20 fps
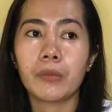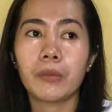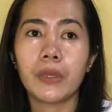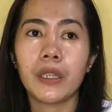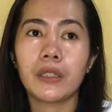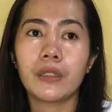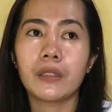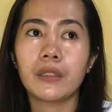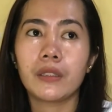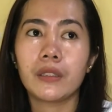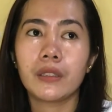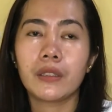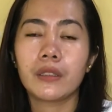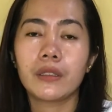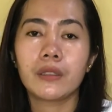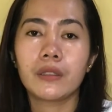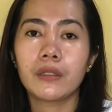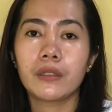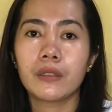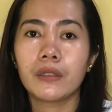but
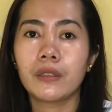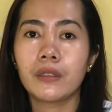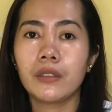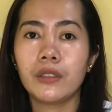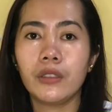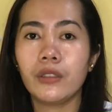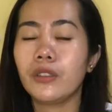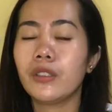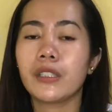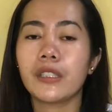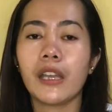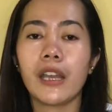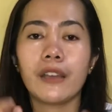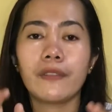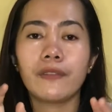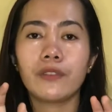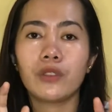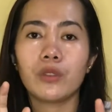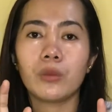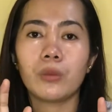you just
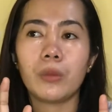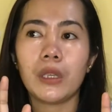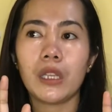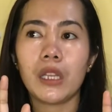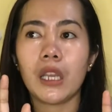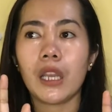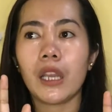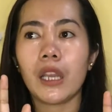have to be